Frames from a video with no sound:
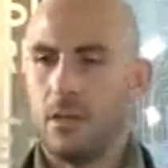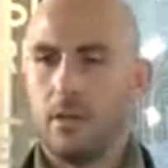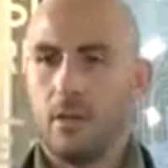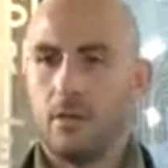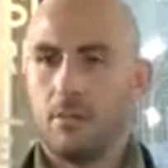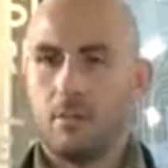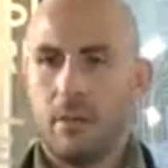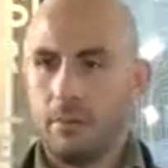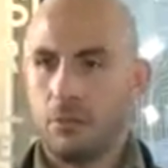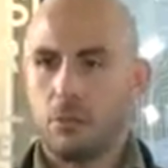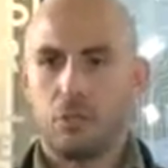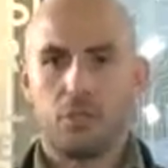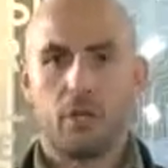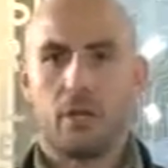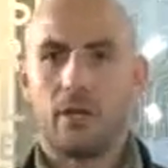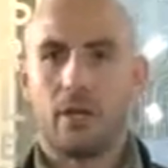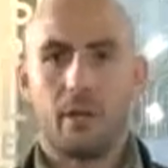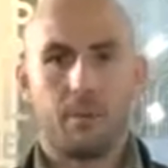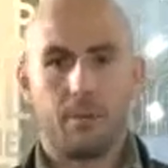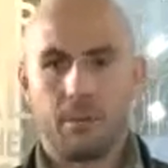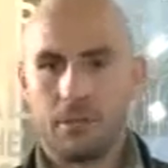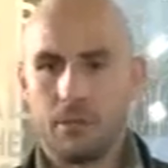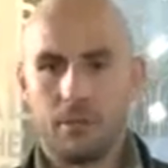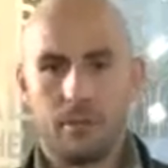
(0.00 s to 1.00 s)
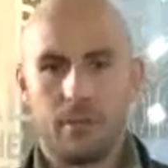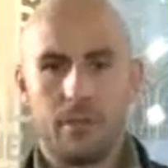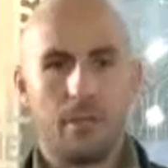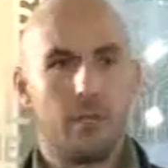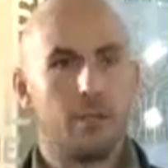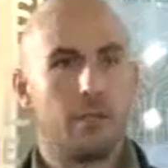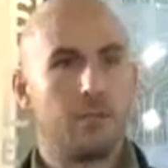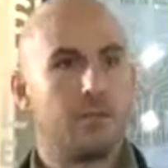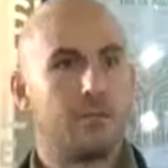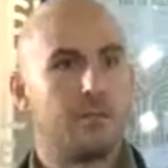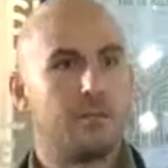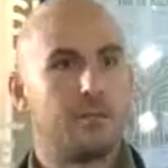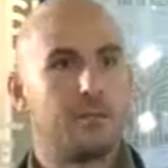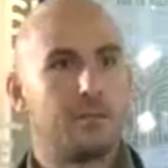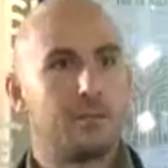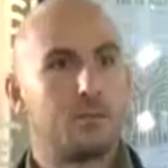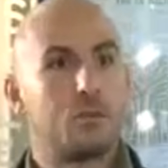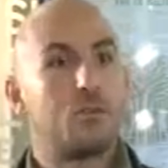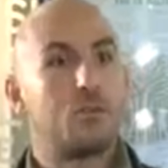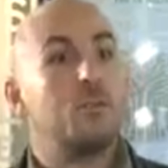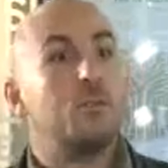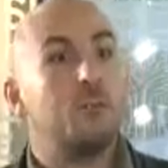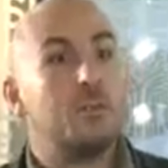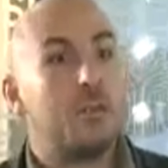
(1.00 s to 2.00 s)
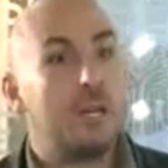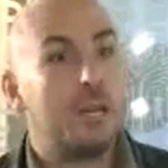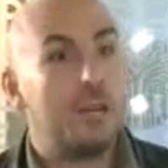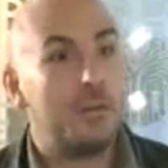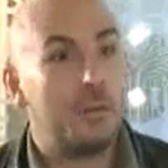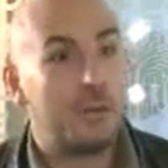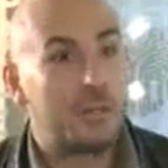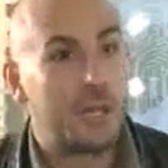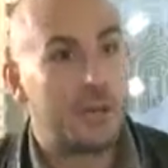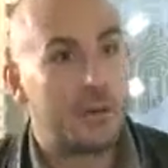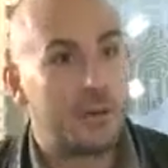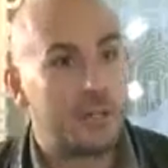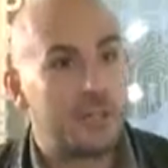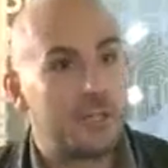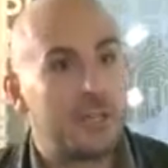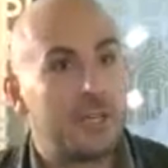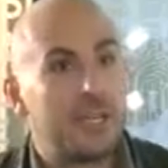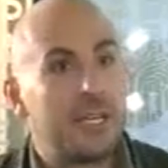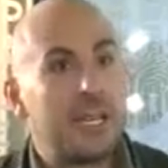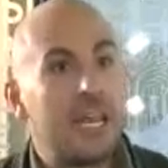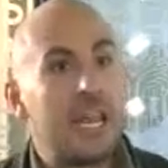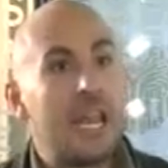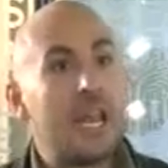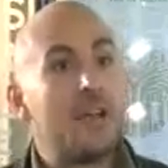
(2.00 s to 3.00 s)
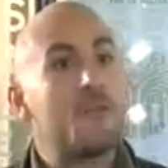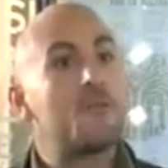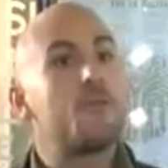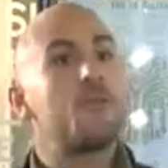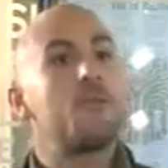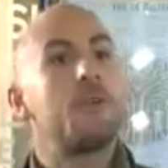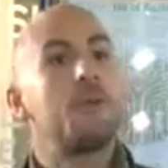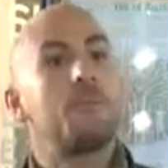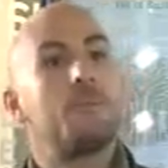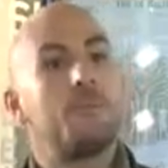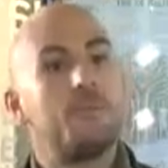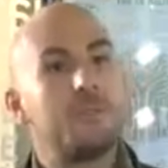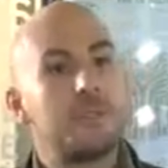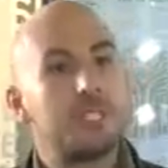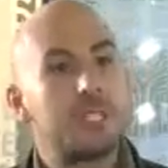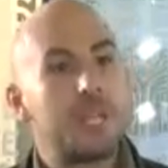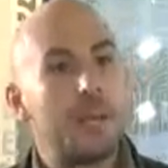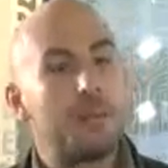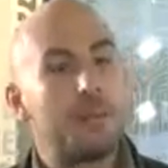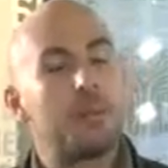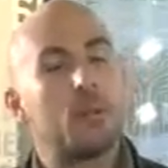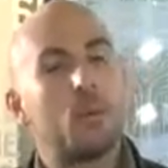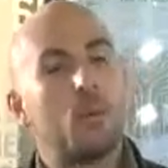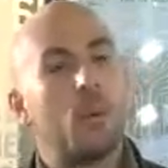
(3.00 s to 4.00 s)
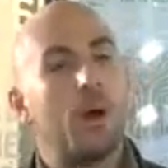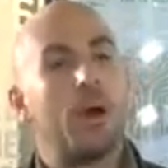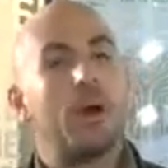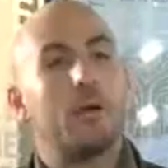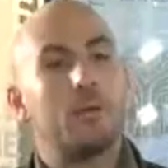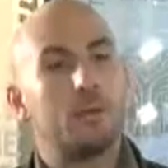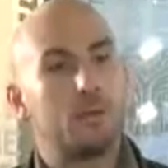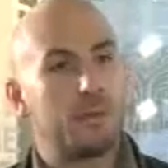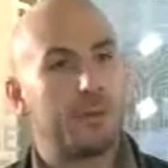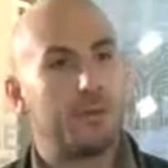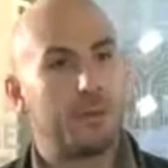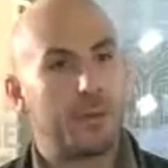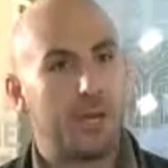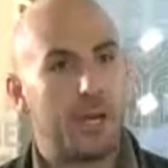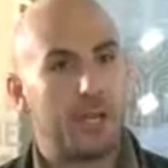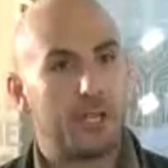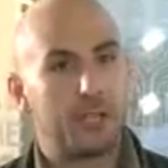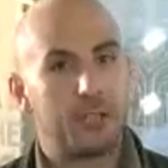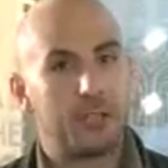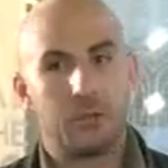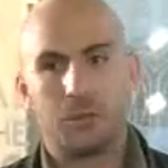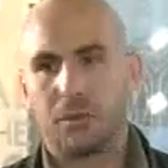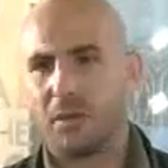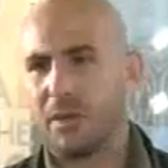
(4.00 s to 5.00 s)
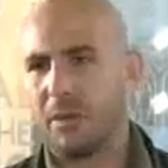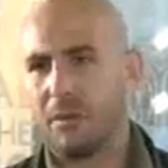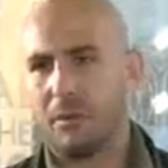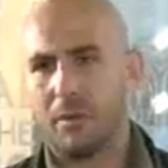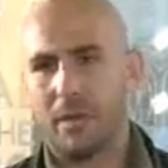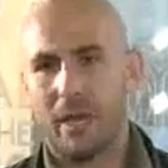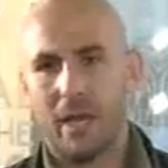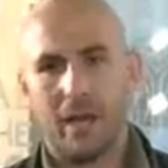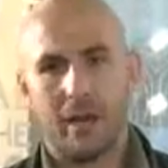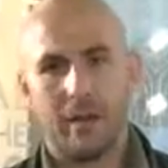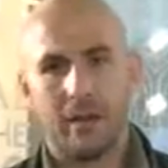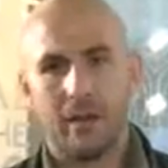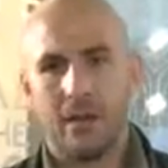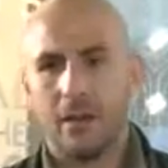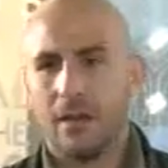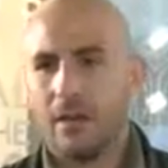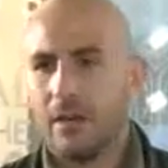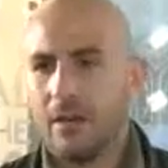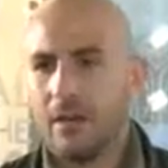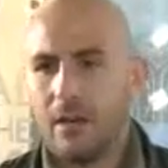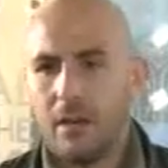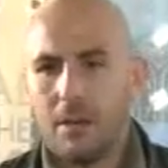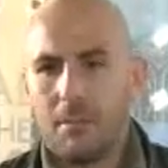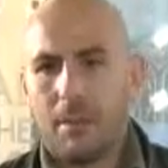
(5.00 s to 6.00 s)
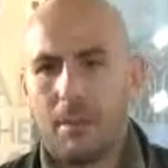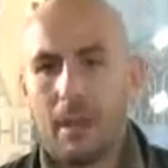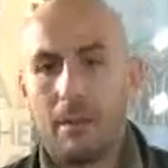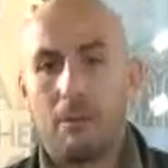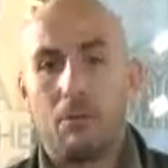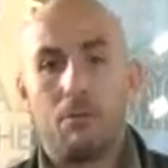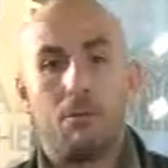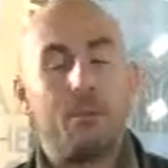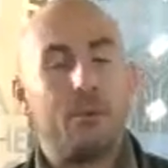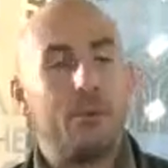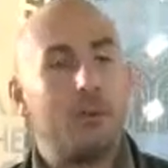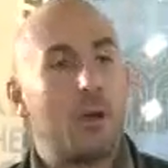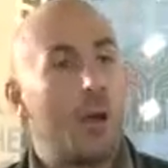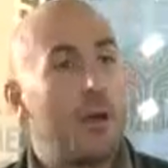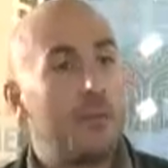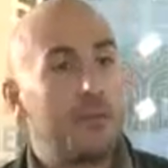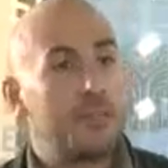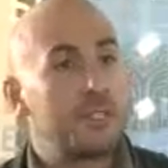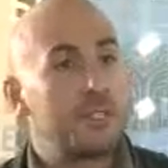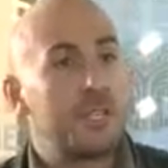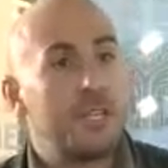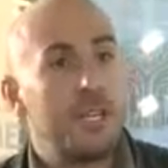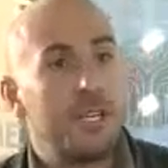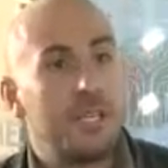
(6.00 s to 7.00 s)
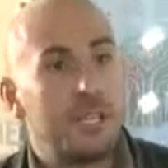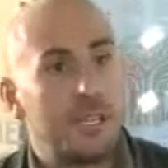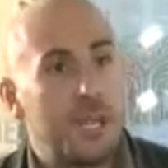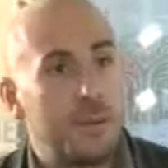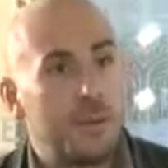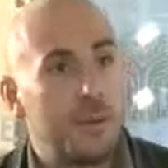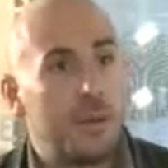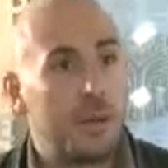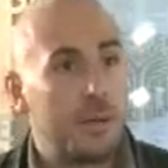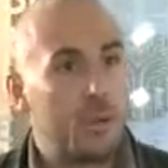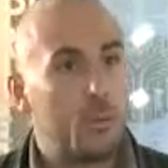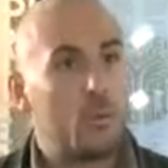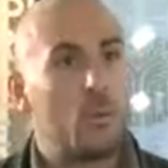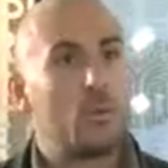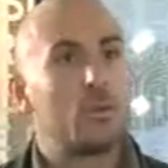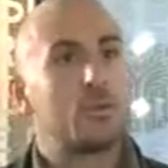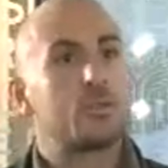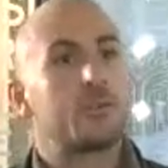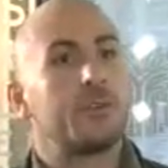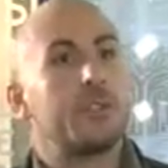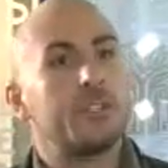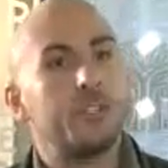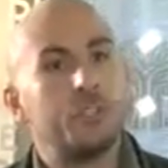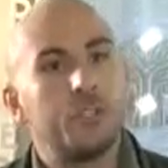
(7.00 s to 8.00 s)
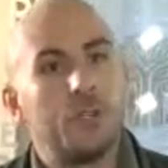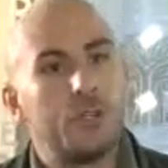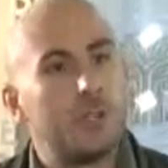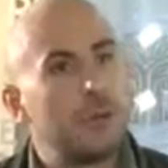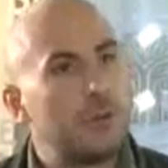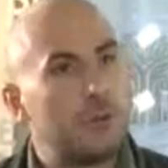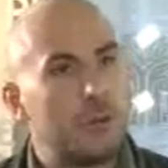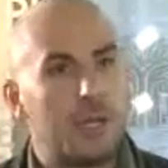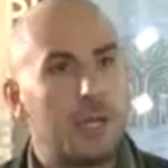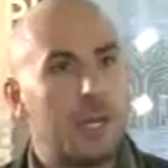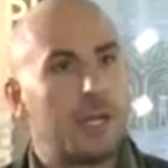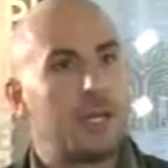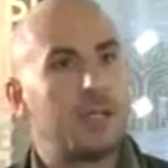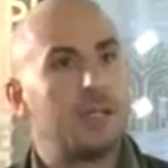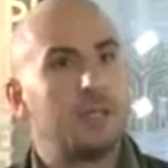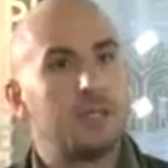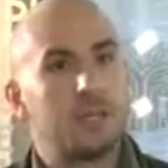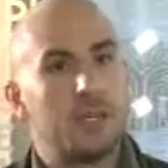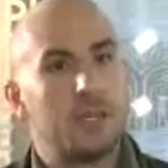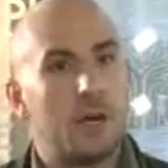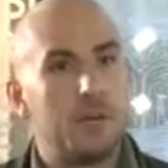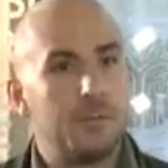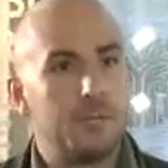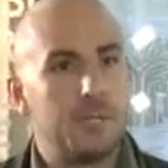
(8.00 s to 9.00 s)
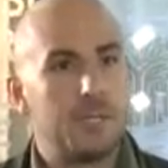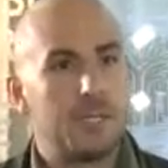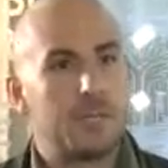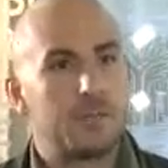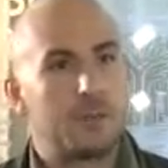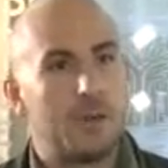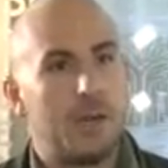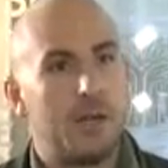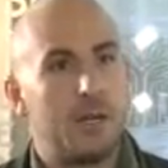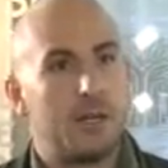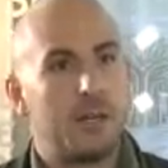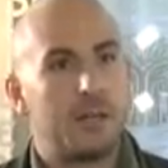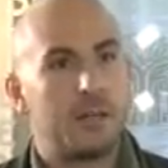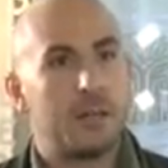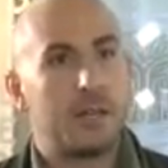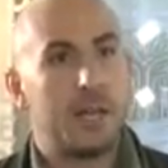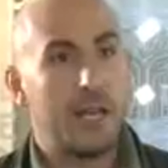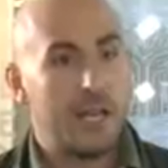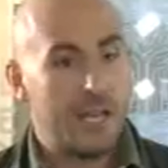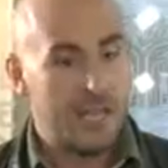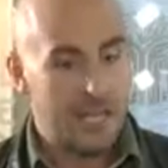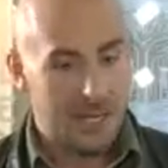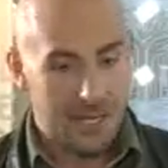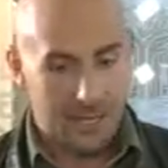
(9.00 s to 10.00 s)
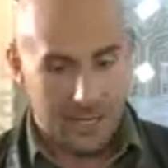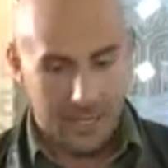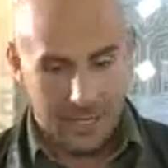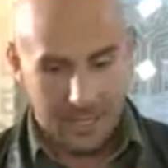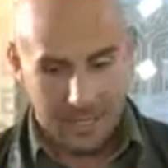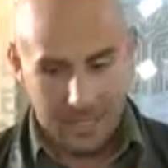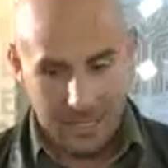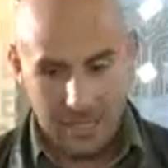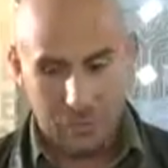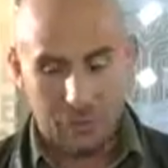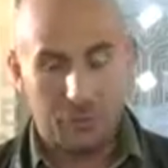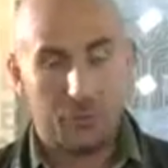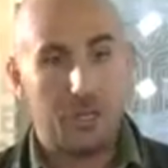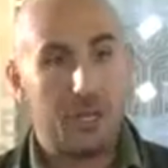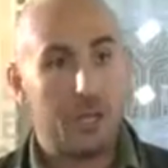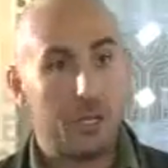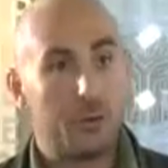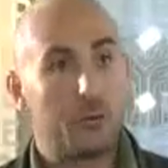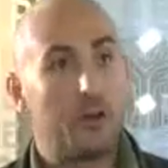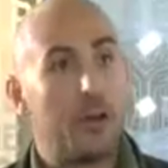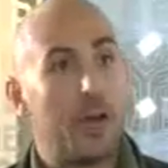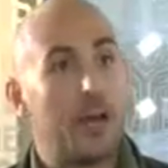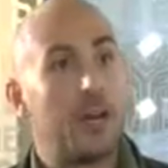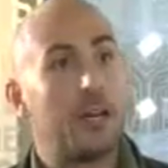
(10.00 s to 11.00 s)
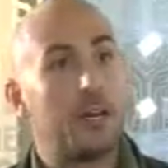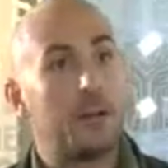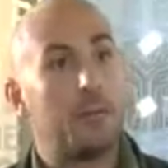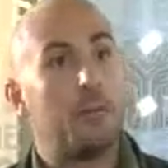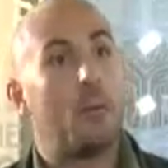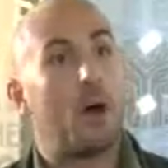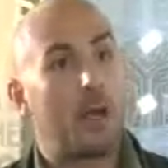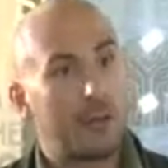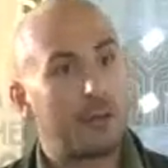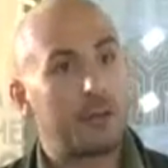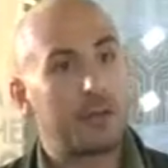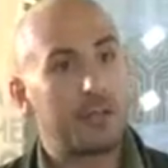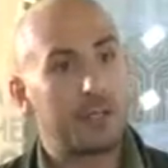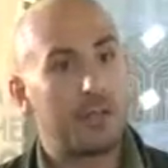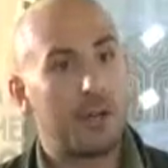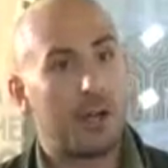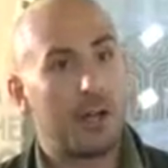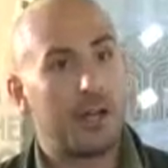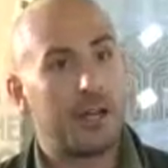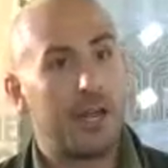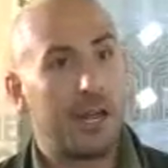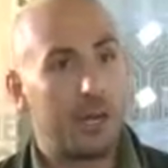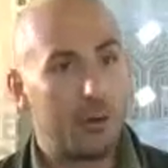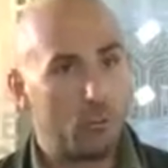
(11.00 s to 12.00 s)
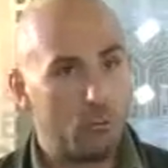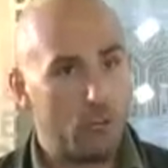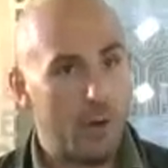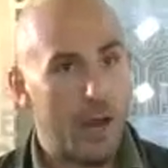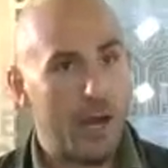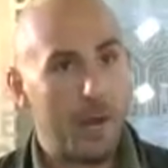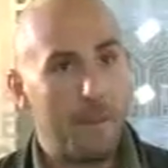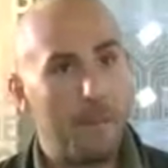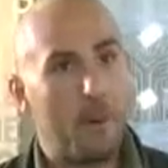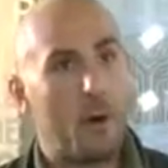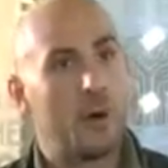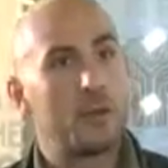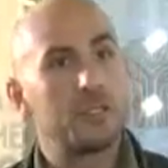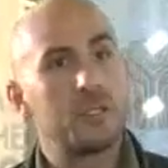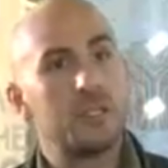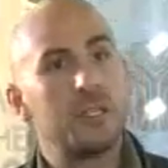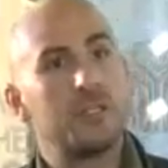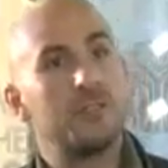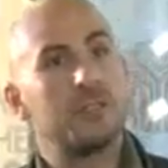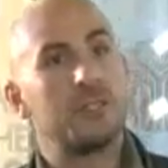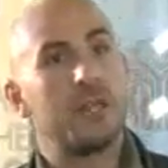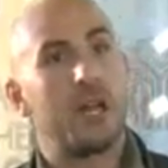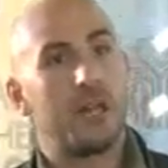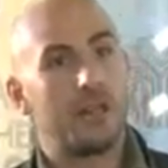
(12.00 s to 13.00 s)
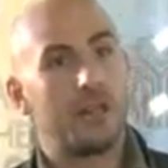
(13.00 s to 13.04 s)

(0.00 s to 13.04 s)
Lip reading: people showed up to and then couldn't believe what they were seeing. Every step of the way it was revelationary. We had people overseas get behind it. The Wall Street Journal, the London Times, the Australian, they literally created a microsite and ran a positive South